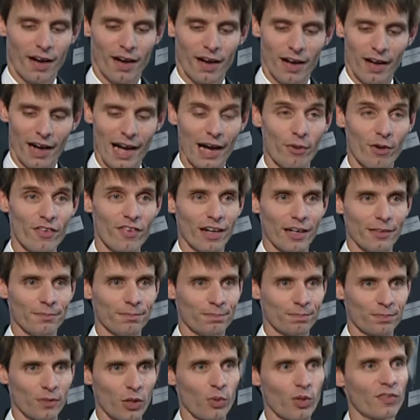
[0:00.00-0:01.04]
However,
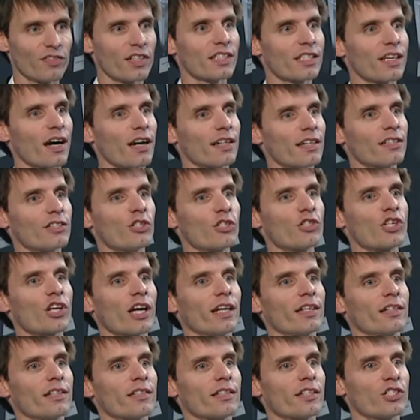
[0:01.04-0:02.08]
we've decided to
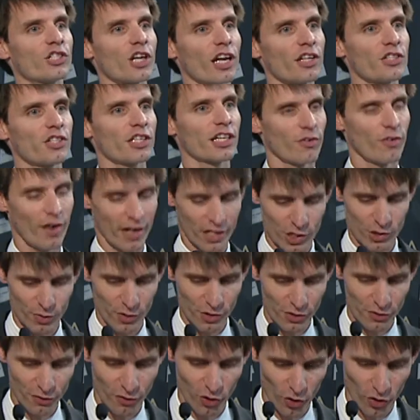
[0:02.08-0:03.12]
change the judging
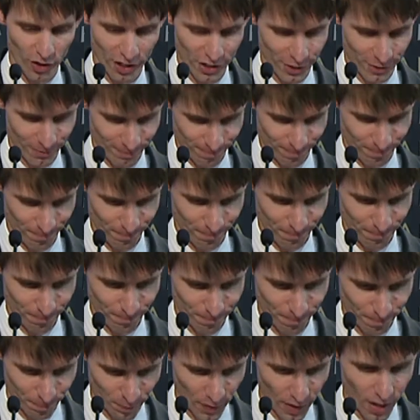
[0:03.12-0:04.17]
arrangements for it.
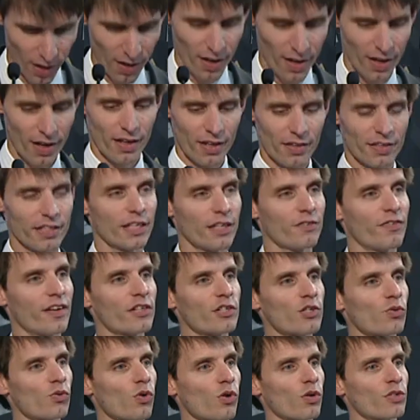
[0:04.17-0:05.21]
The Event
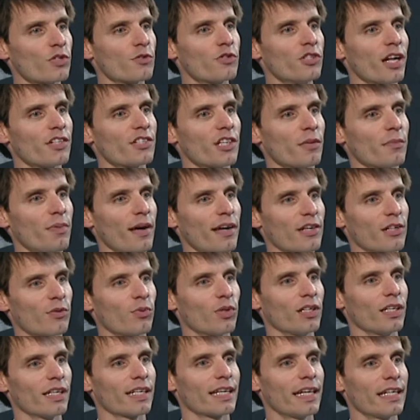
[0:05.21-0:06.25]
Awards judging panel
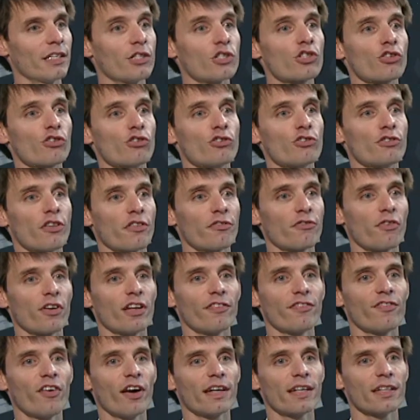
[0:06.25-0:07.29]
will again choose the 3
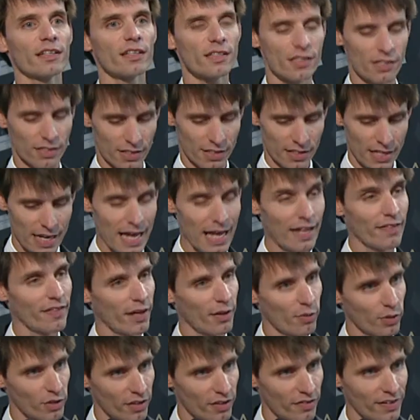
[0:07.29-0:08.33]
finalists, and they
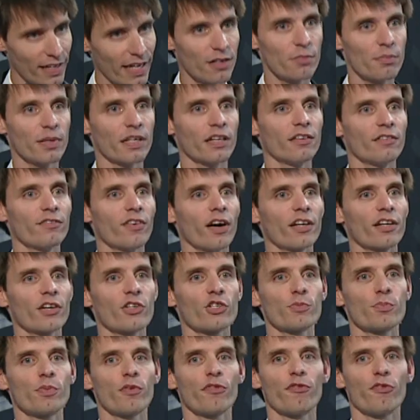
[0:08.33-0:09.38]
will again be invited
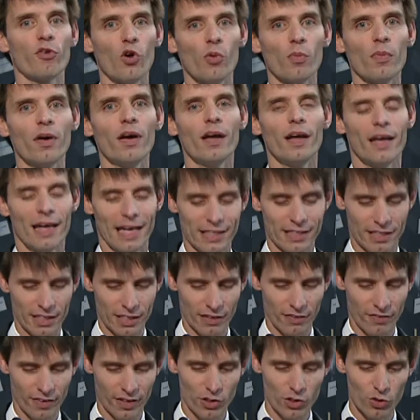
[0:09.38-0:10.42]
to perform at the
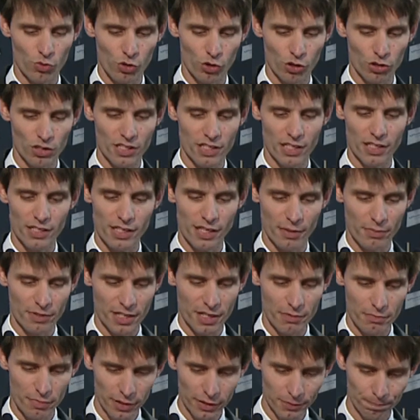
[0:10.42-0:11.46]
Event Awards in
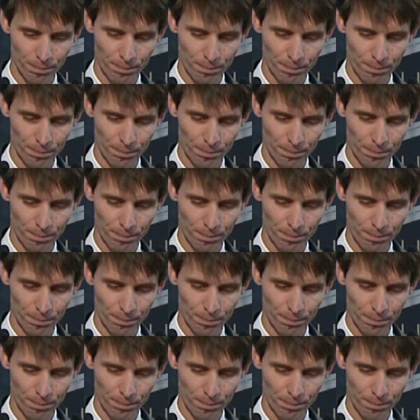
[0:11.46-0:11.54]
September,